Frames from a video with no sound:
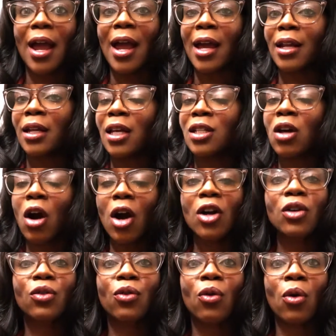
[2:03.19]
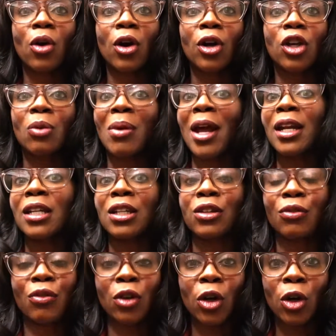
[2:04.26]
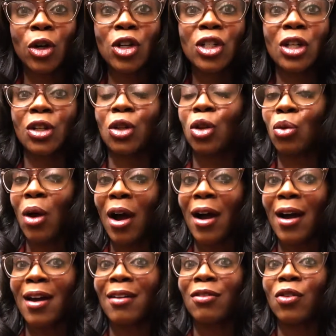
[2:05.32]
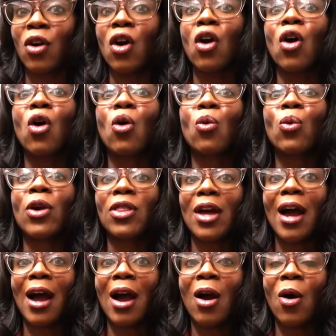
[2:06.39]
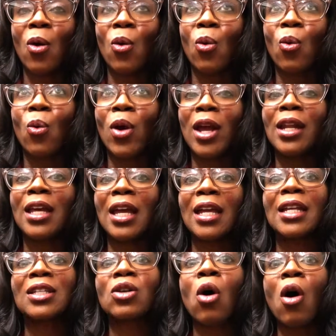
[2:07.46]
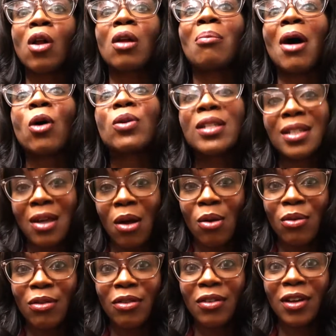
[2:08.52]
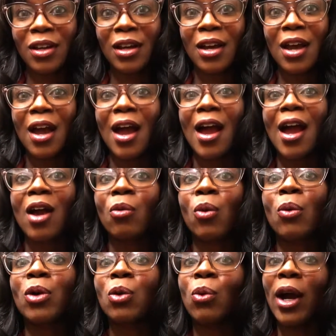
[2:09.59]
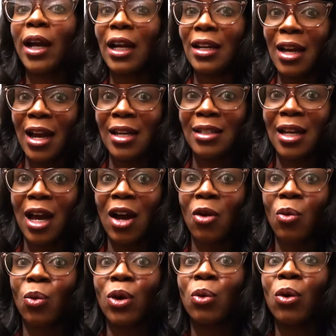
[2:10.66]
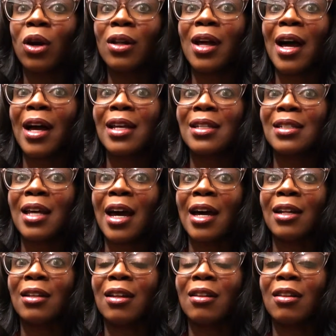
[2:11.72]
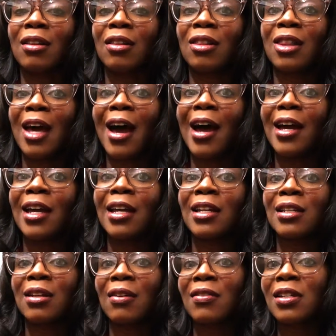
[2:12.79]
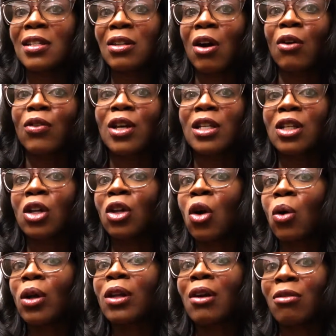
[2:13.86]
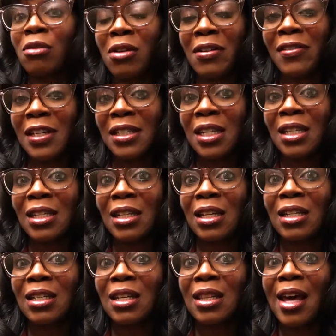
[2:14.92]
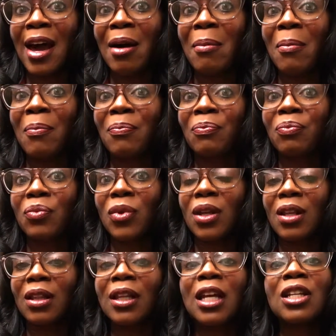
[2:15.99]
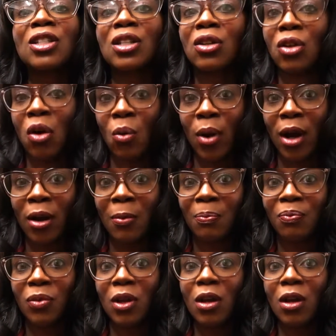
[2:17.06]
And it's hard for humanity to flourish and to thrive when it is all about self. And when we recognize that, we realize that that in and of itself is a lower level of existence that leads to nowhere.